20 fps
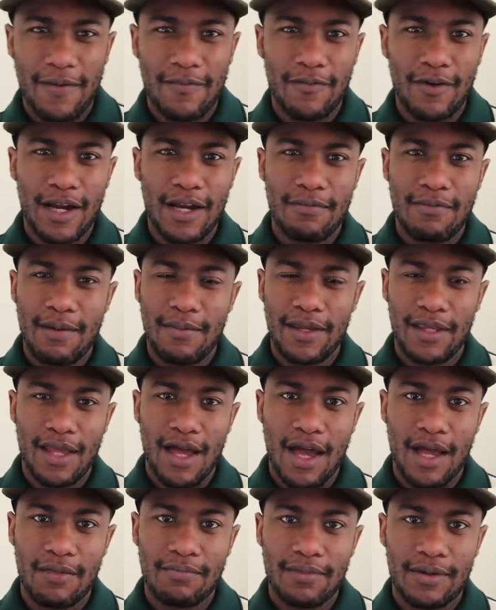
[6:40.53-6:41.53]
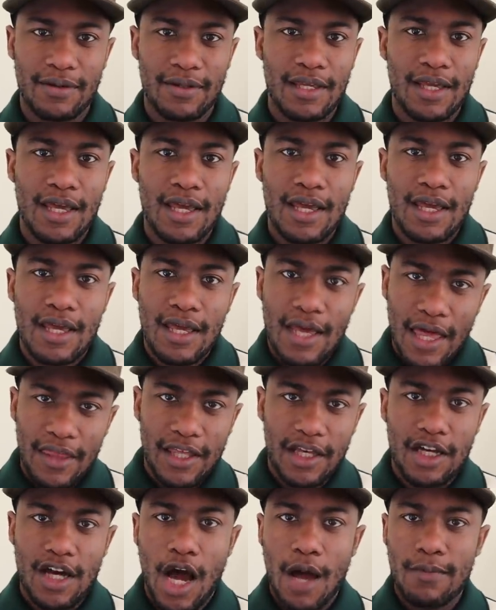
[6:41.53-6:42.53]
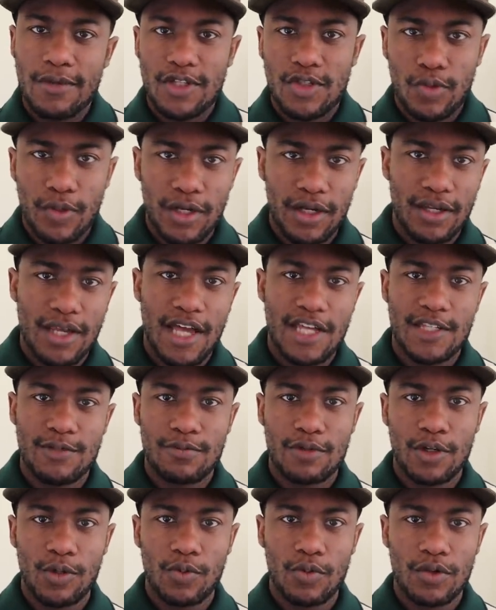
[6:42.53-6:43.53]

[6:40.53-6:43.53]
I'm right, maybe not, but I think Common Sweden has some good